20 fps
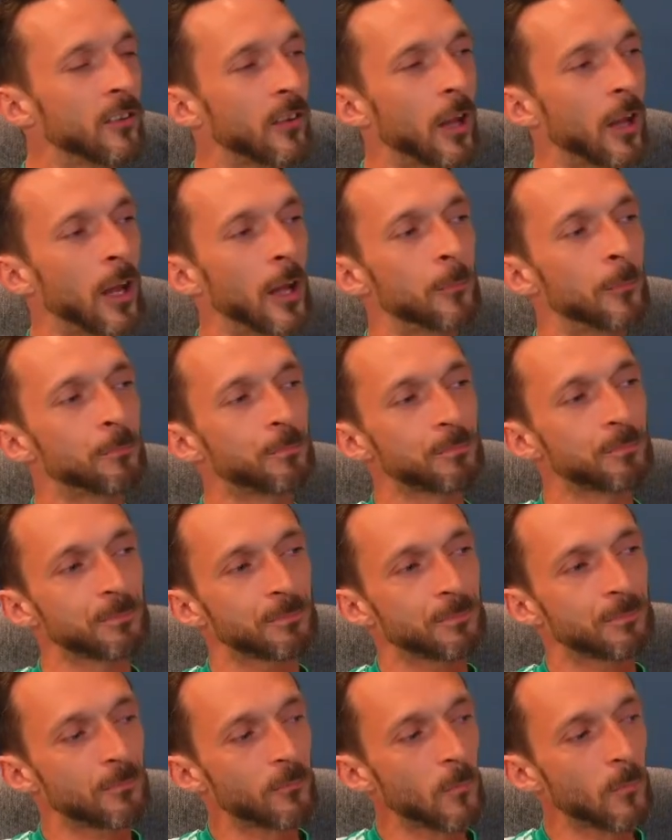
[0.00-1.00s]
a
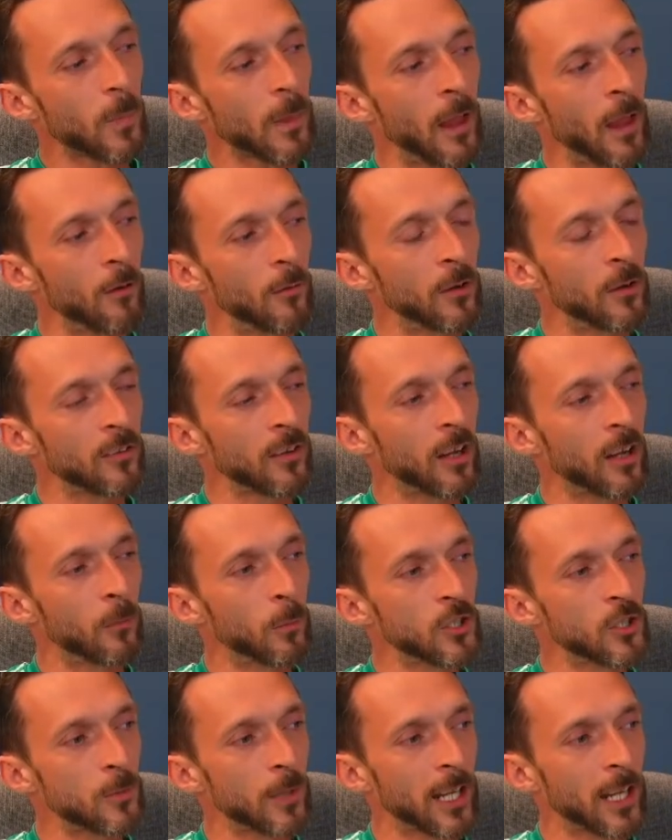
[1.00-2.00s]

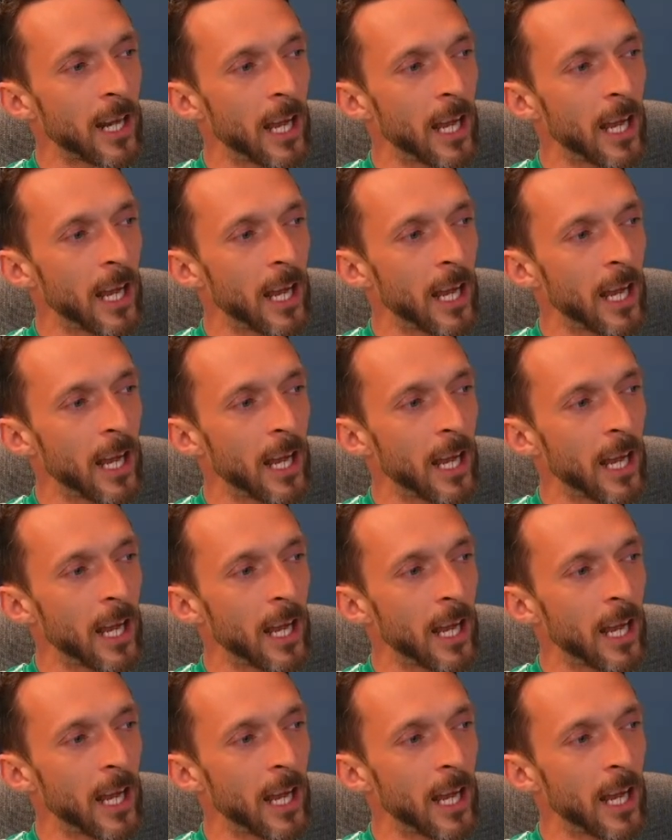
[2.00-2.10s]
would you make cry